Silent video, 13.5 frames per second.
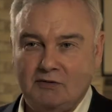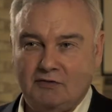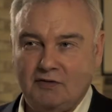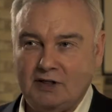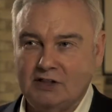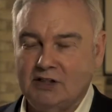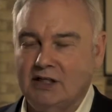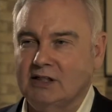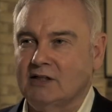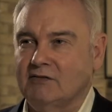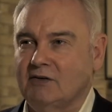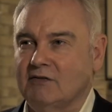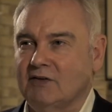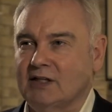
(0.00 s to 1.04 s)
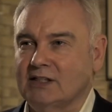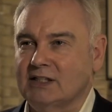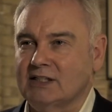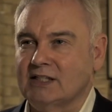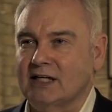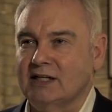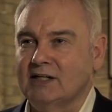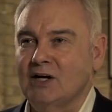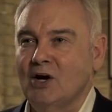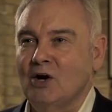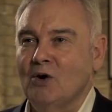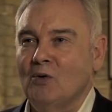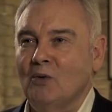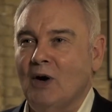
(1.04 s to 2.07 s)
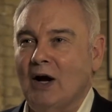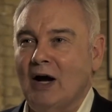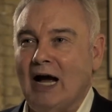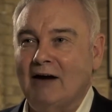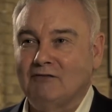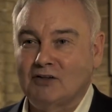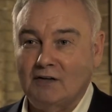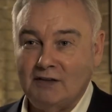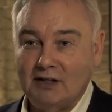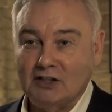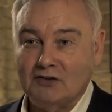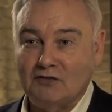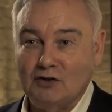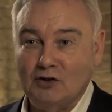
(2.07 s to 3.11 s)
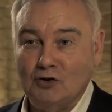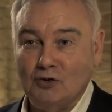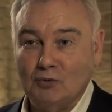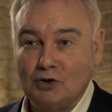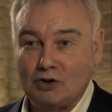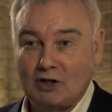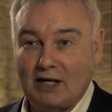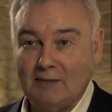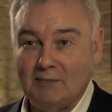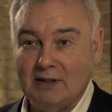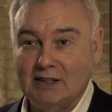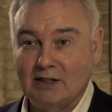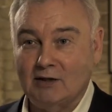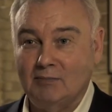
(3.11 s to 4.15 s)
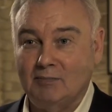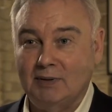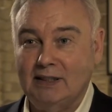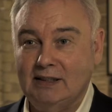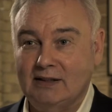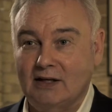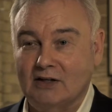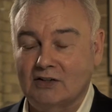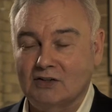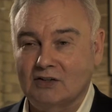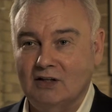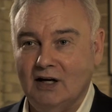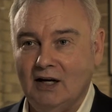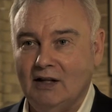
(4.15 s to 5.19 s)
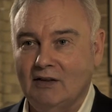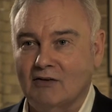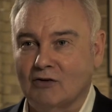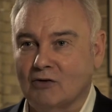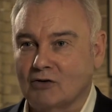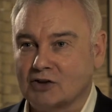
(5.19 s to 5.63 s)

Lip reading: we finished the interview, Frances said, I've done this for you, would you like me to complete this? And I thought,